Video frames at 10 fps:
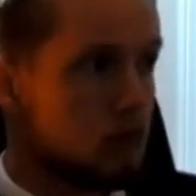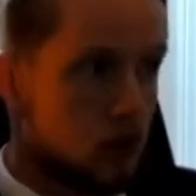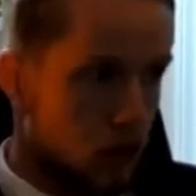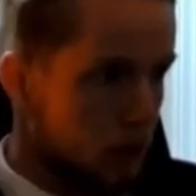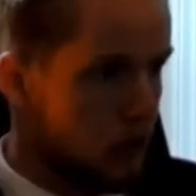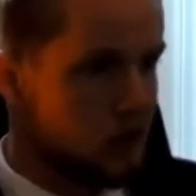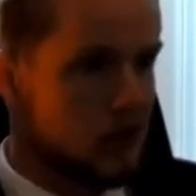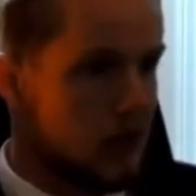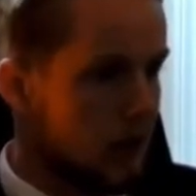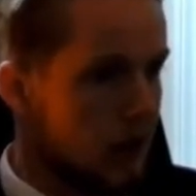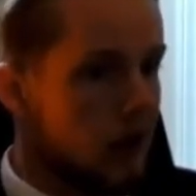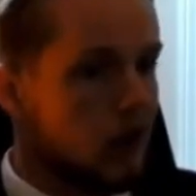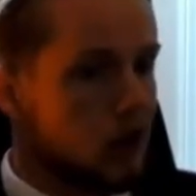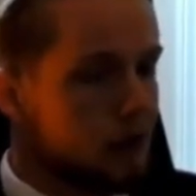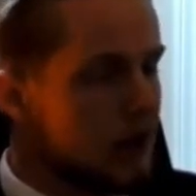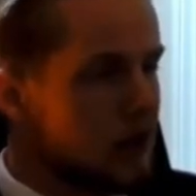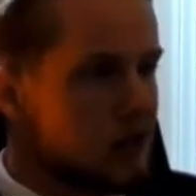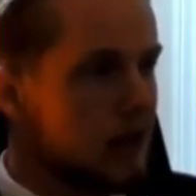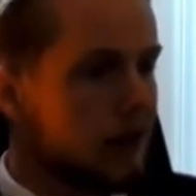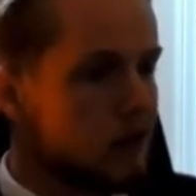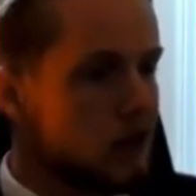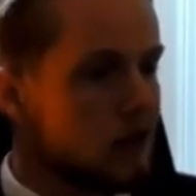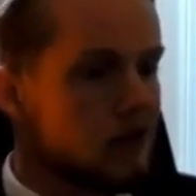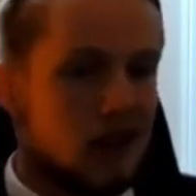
superseded human intelligence.